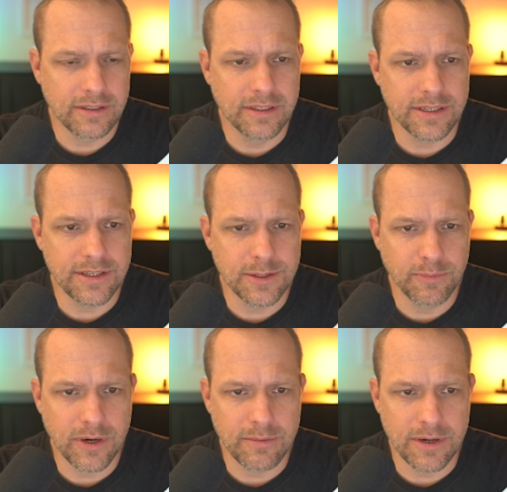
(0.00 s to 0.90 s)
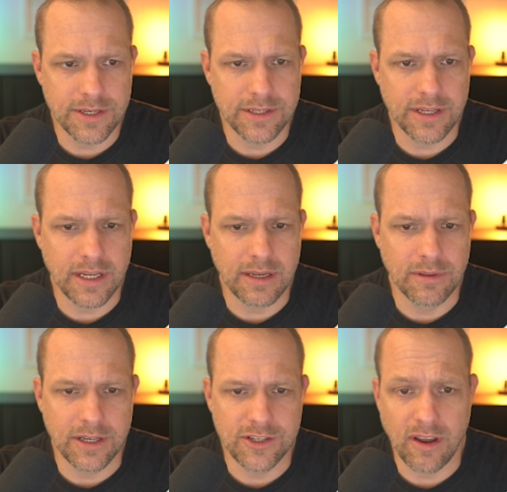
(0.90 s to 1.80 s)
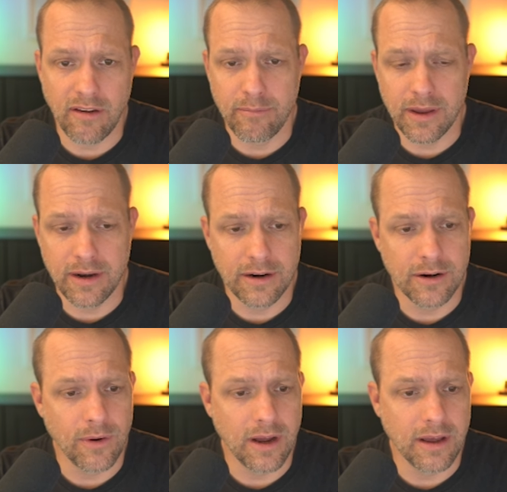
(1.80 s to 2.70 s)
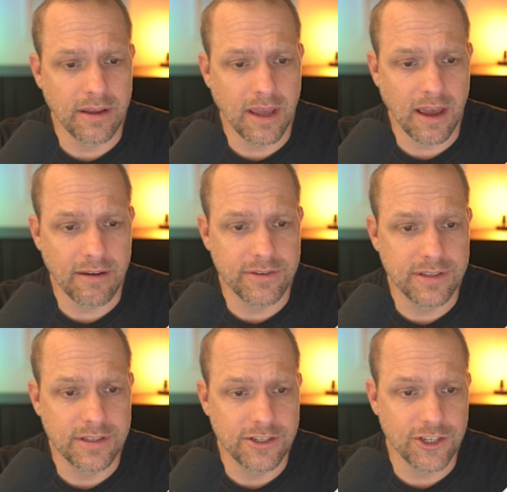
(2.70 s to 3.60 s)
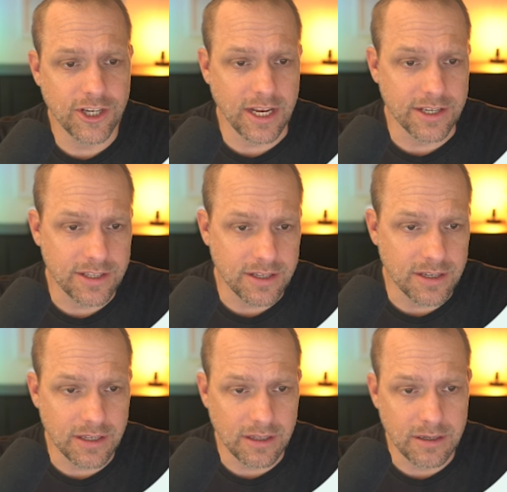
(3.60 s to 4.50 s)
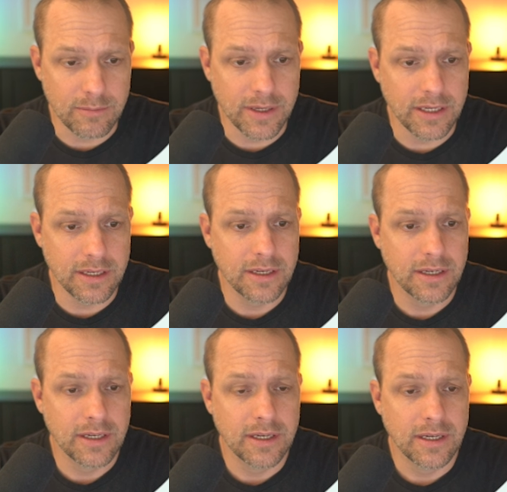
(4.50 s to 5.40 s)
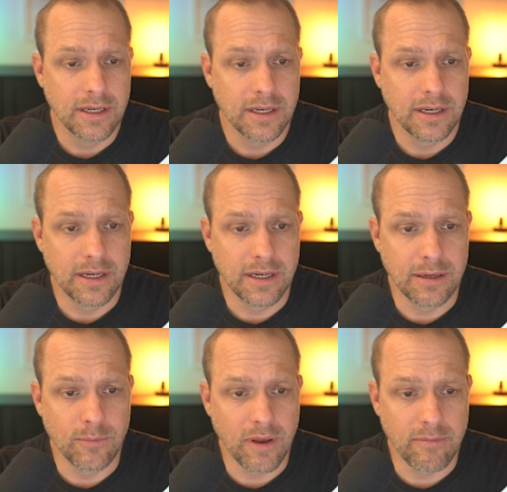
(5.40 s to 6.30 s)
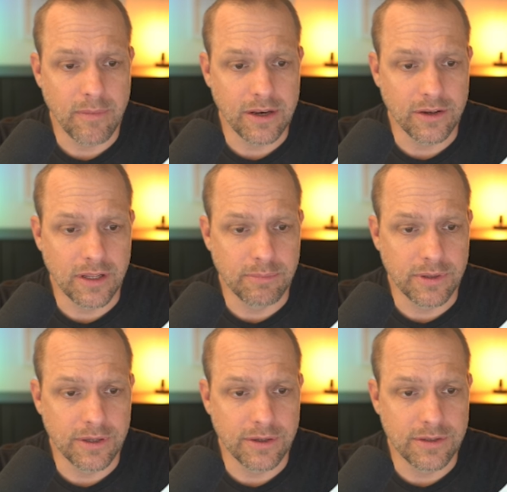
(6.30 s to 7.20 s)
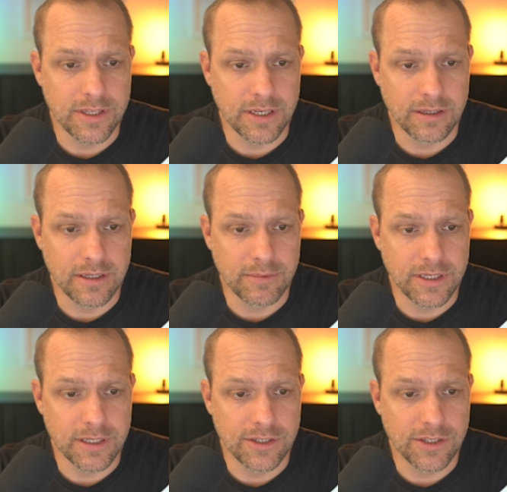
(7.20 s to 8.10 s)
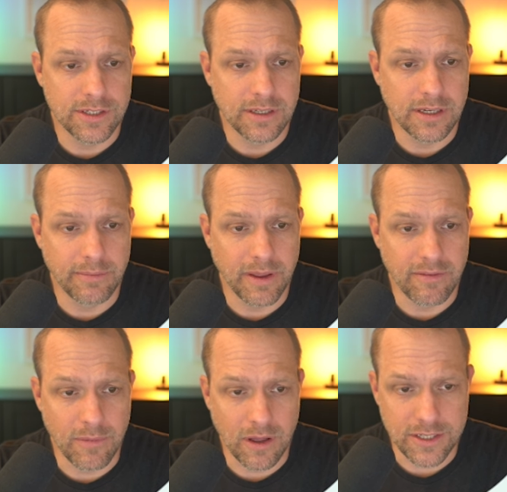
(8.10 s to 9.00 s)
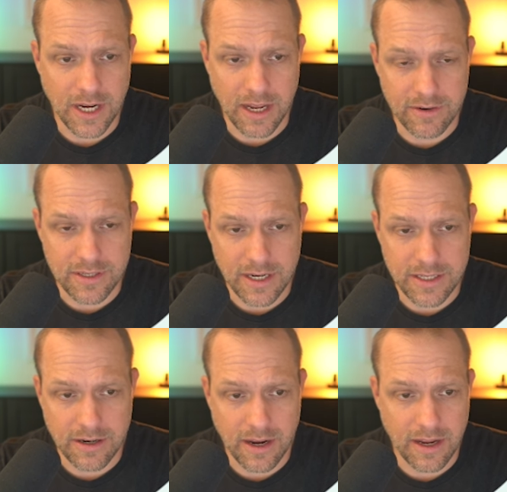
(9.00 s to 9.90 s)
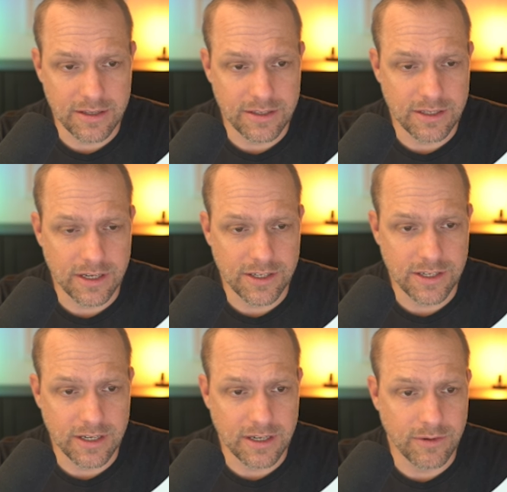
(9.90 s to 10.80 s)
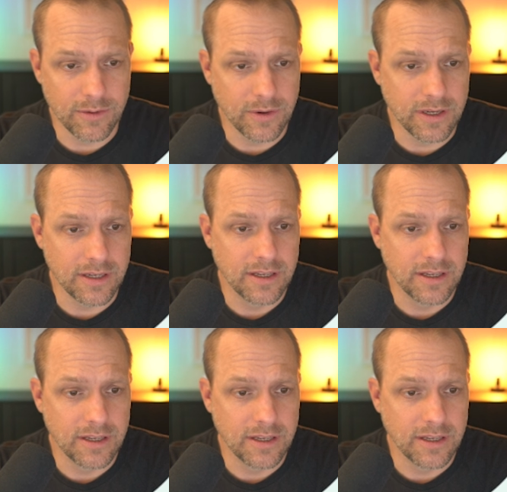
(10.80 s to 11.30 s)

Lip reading: this is pretty much the same unless you haven't been in here in a while. They have changed things a little bit. We have a manual upload, single image. They have the multi-advertiser ad selection here if you want to